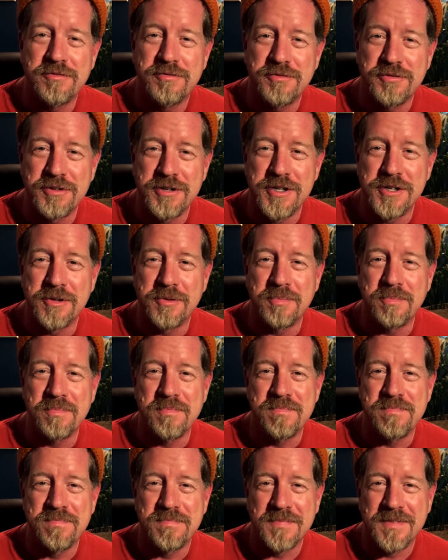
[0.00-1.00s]
freedom.
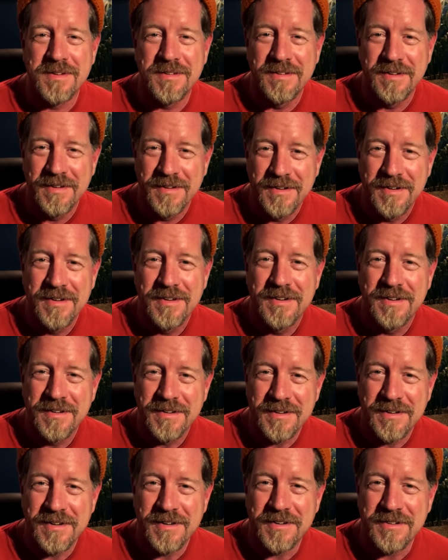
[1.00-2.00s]

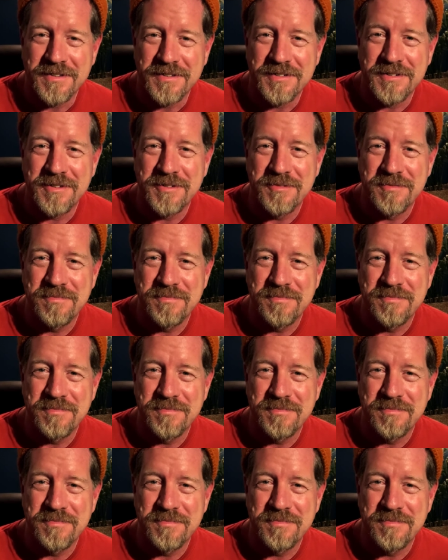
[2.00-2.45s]
Yes.